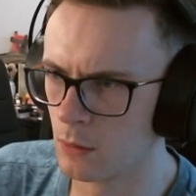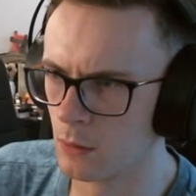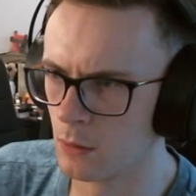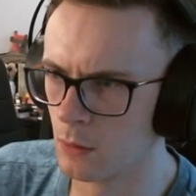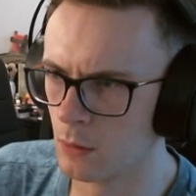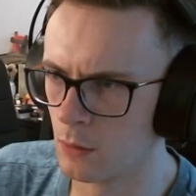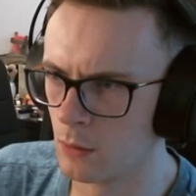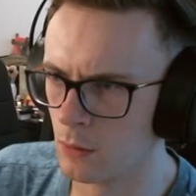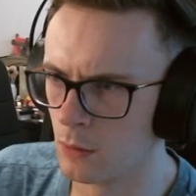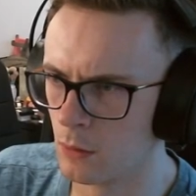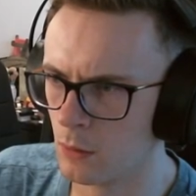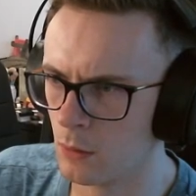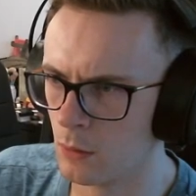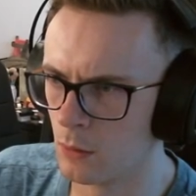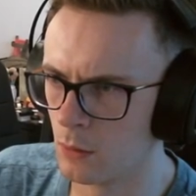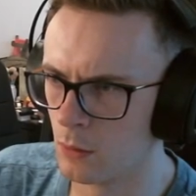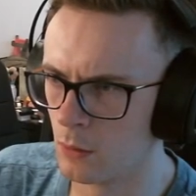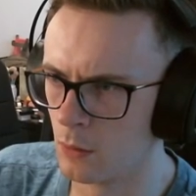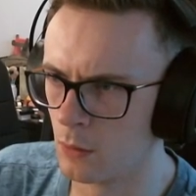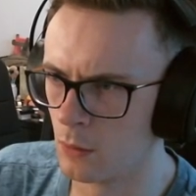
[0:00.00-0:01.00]

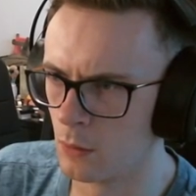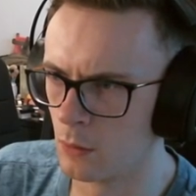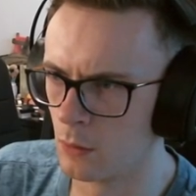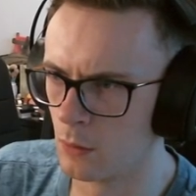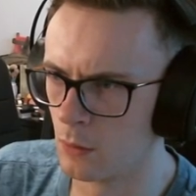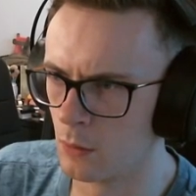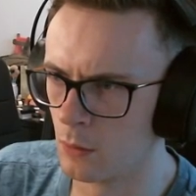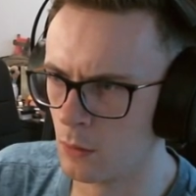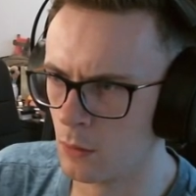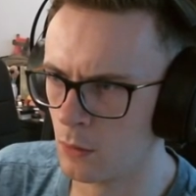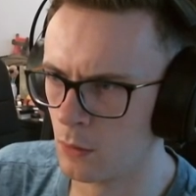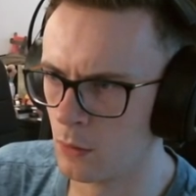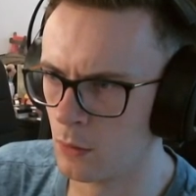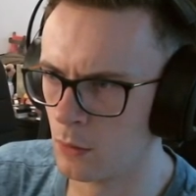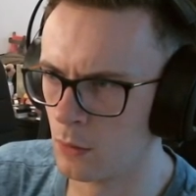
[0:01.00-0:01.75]
(silence)